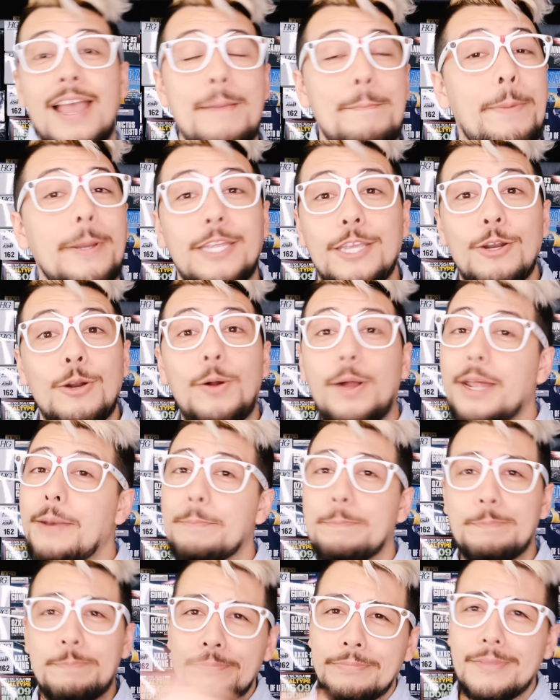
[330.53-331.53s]
But you know what?
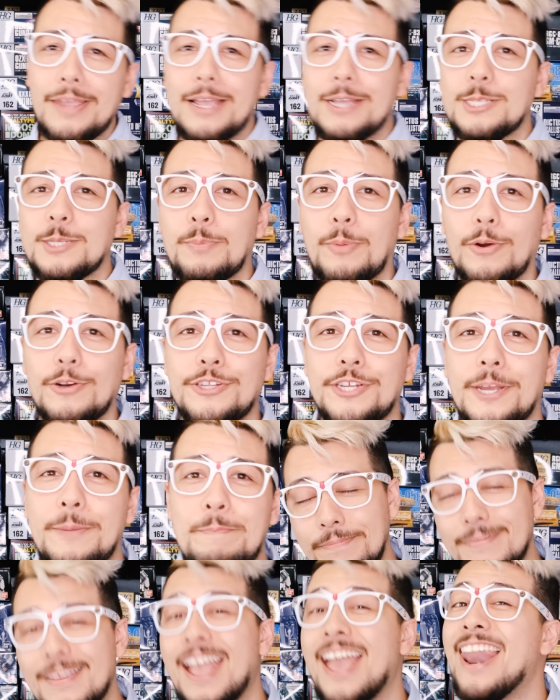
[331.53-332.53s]
I support you,
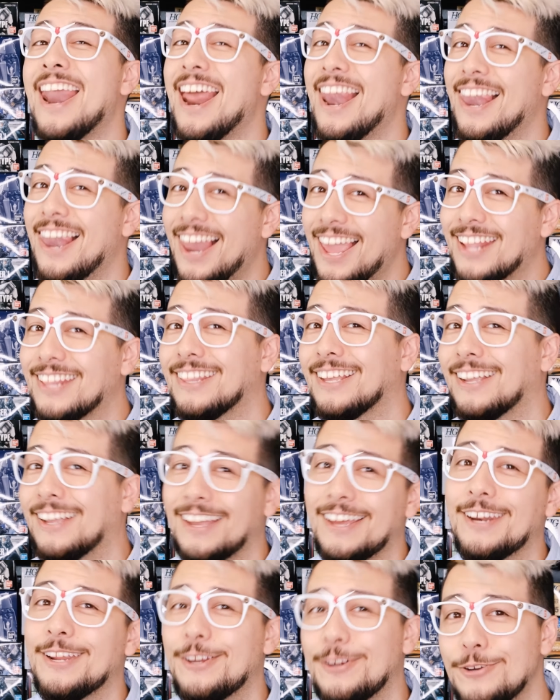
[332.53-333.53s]
and I like the
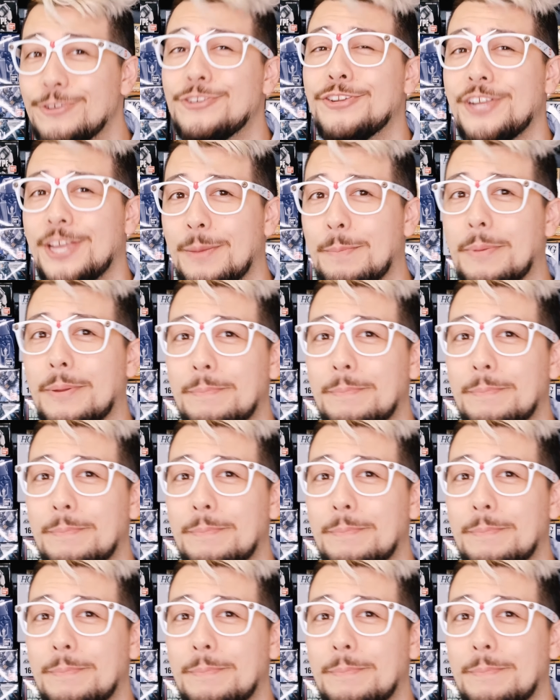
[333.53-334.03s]
cut of your jib.